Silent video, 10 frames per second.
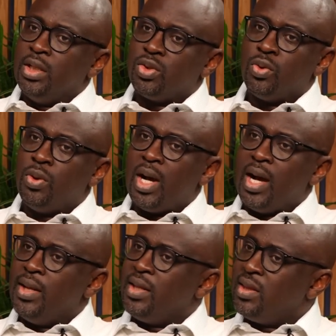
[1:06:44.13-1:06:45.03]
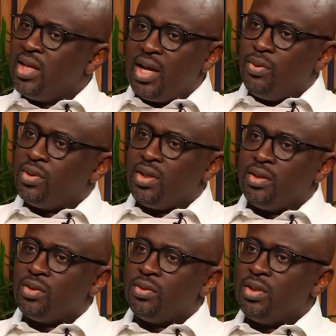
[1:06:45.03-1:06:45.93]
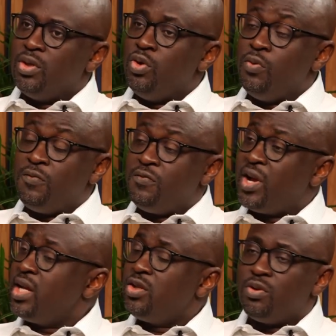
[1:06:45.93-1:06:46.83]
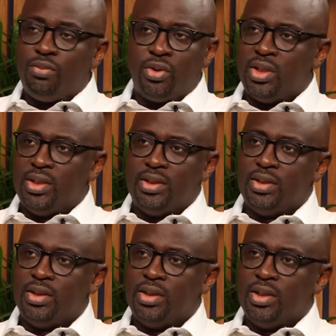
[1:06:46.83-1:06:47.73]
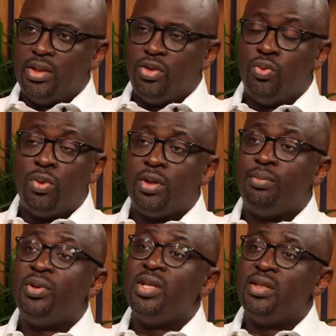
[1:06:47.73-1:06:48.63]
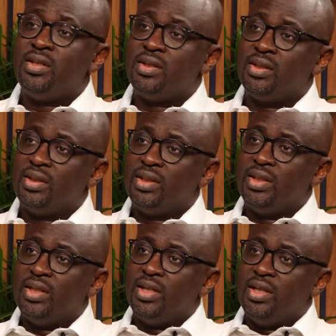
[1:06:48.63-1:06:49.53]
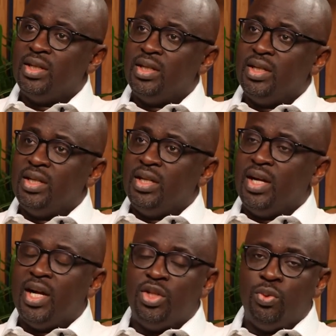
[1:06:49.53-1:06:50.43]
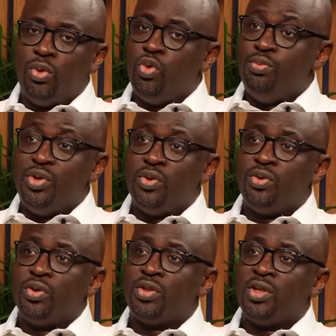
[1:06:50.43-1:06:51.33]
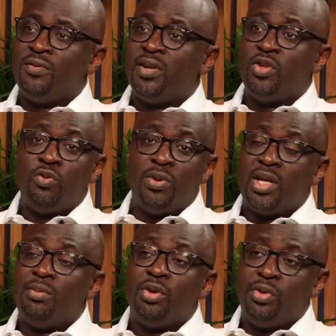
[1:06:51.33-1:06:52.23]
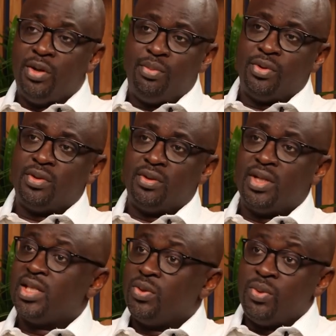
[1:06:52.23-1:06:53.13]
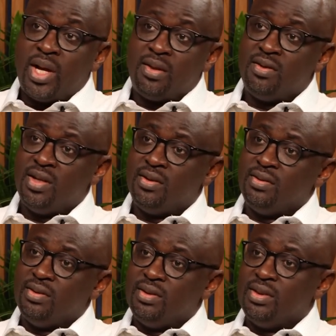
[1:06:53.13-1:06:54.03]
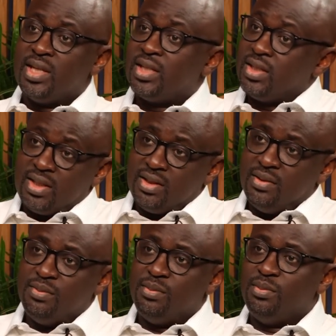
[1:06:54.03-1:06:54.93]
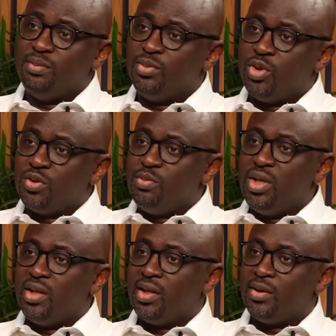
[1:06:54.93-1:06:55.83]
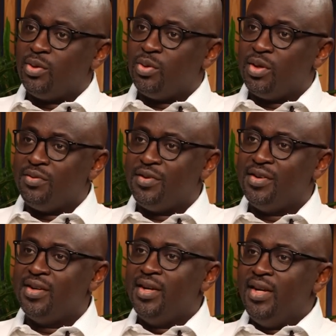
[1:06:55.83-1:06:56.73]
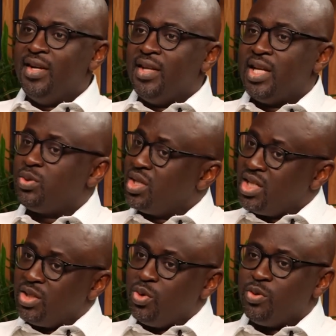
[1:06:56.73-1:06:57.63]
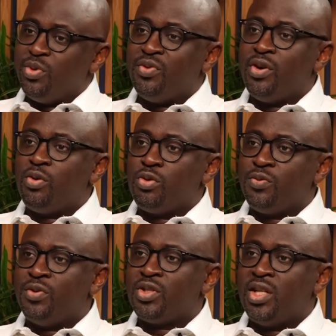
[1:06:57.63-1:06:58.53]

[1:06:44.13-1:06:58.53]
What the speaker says: So the thing I would tell the student, find somebody you want to please, and you will go beyond yourself and you'll become a great person. That's the way I see it. That's just me. I don't know if that's what I say. It's going to be very controversial.